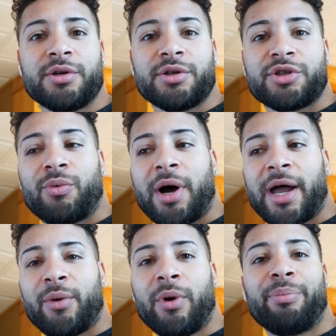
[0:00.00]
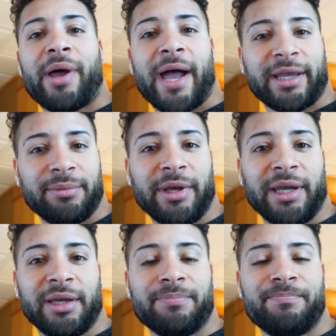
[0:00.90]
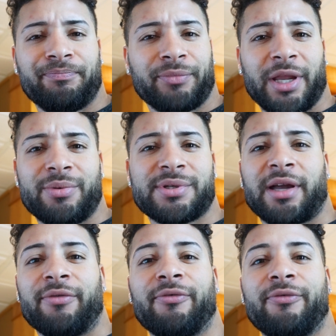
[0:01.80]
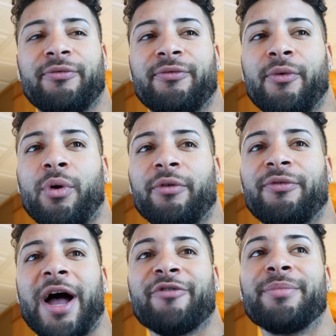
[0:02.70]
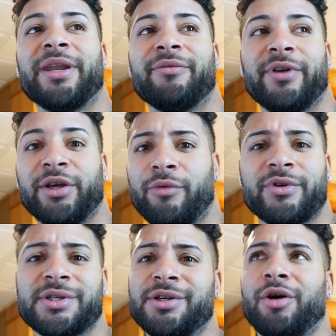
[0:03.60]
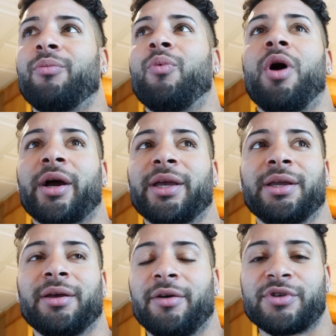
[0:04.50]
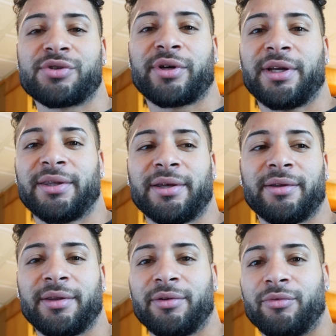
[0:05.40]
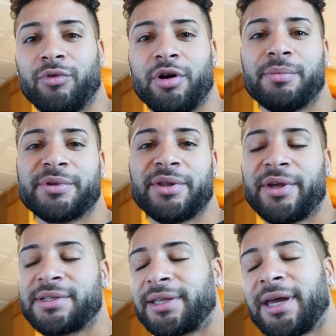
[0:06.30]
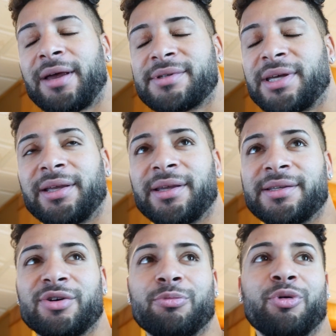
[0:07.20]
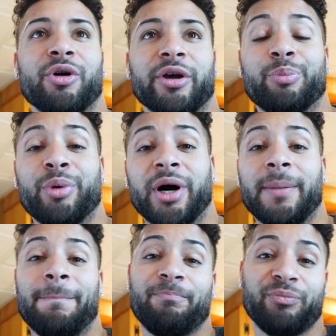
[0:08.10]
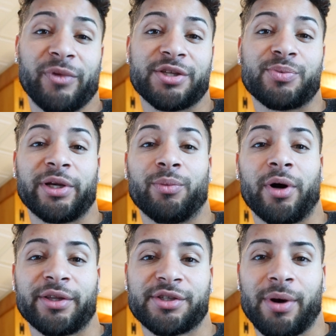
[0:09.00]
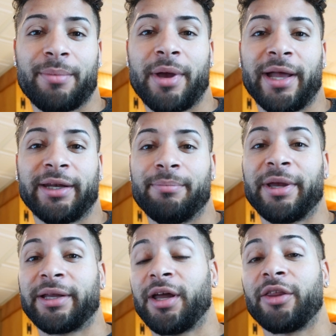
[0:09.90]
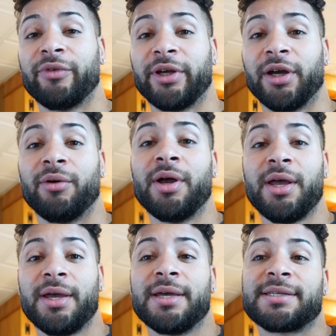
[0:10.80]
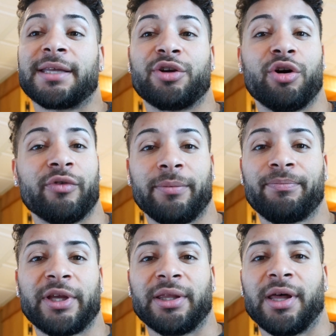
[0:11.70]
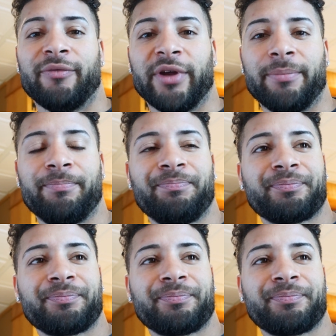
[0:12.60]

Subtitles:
So I went back and made, it was like a 4 or 5 minute video of just, you know, walking, of just looking at the rooms and things like that. I was like, it's so boring, but it's what he wanted. So I ended up making another video, sent it over. He loved it.